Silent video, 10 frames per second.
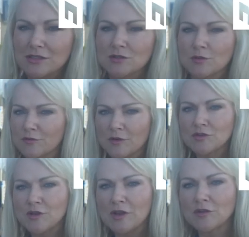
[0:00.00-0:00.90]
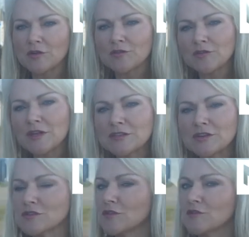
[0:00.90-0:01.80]
this a refrigerator or a
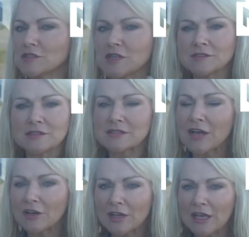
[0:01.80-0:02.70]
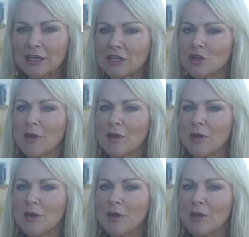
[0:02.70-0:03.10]
freezer, so if you're just tailgating,